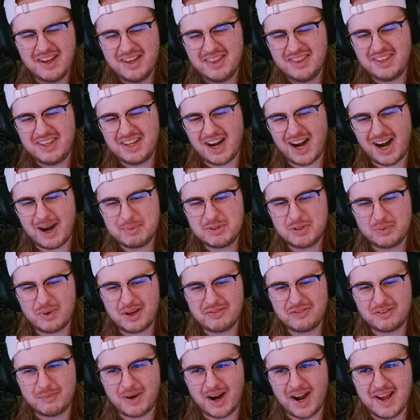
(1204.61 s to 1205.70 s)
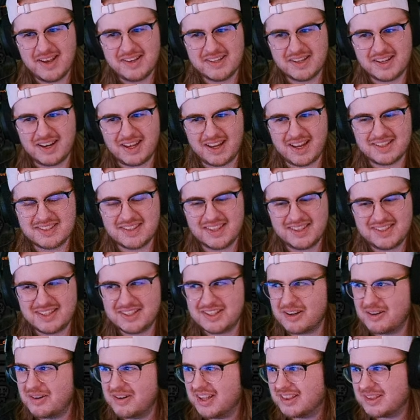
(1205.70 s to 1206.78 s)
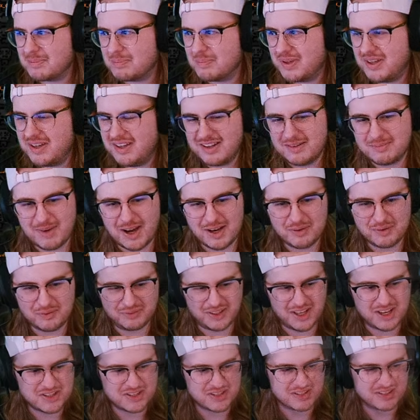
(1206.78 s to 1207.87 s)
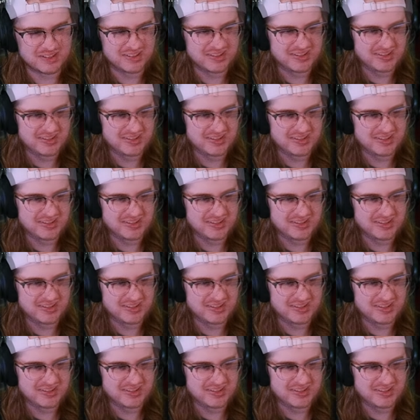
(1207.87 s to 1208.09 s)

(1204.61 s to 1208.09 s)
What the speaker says: the opposite way from Isaac, and I guess this is starting at the peak of my reflection.